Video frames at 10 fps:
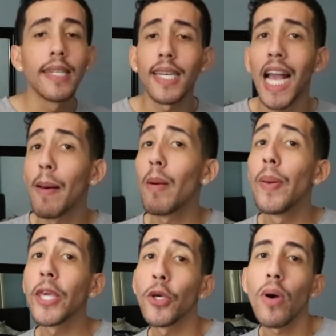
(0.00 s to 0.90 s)
He's like, I'm gonna
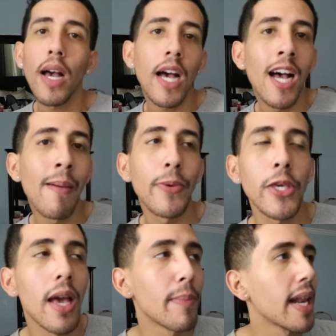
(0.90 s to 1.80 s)
pick you up,
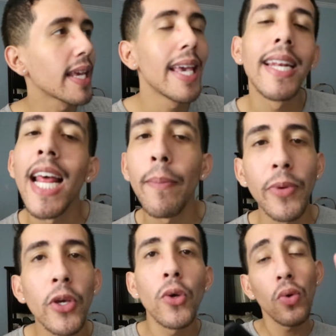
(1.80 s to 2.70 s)
I'm gonna
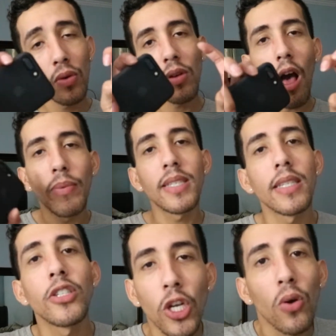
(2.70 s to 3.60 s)
kidnap you,
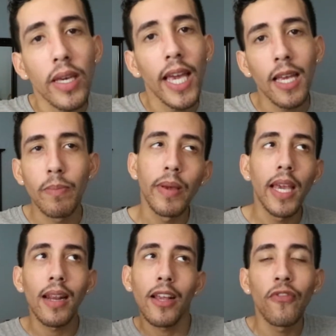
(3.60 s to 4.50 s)
obviously joking and
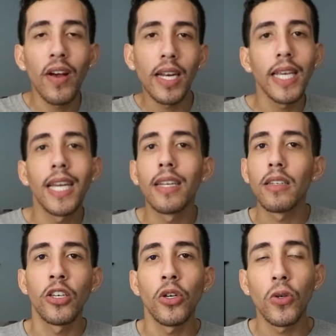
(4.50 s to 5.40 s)
being like funny
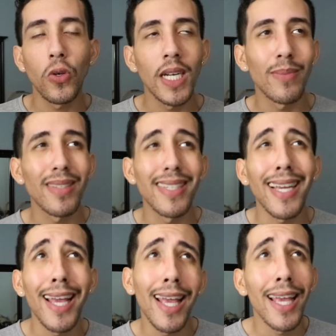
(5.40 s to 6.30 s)
and cute, and I'm just
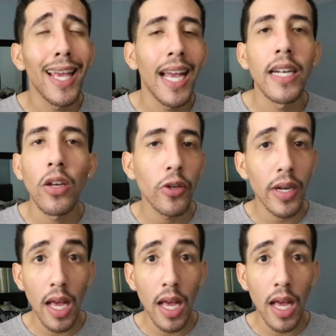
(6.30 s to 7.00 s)
like, ha ha ha, no you're